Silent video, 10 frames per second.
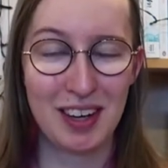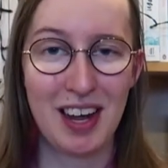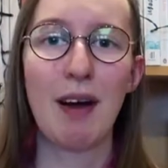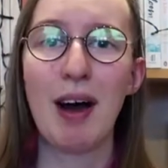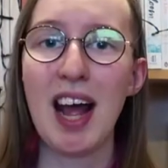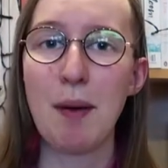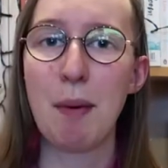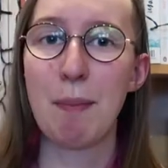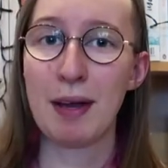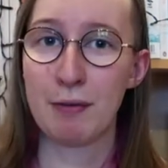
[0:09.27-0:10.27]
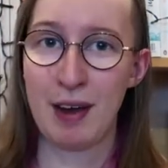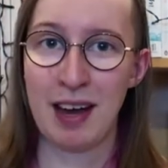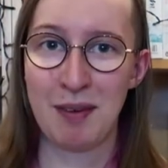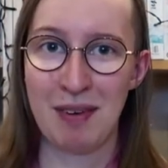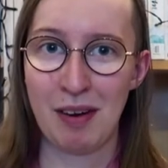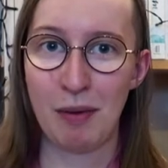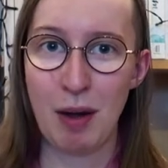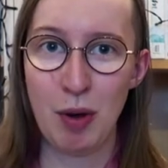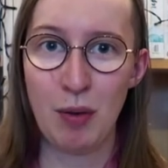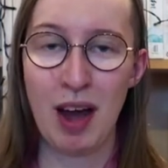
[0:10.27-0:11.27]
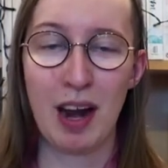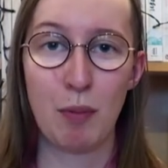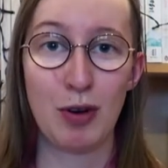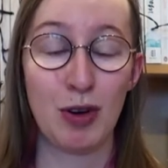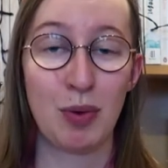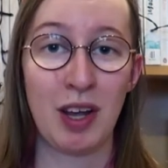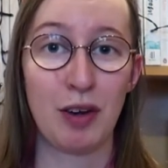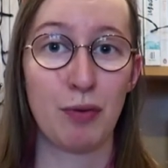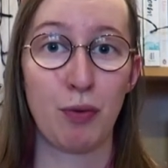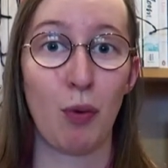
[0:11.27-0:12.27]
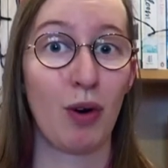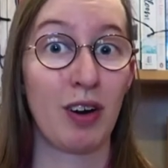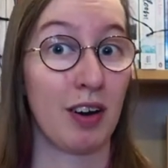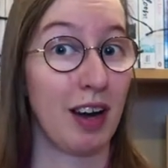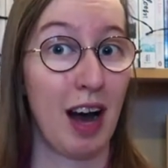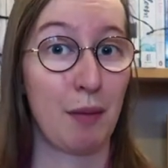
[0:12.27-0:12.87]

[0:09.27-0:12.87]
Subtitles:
Now I am a big fan of NaNoWriMo and I've been doing it for,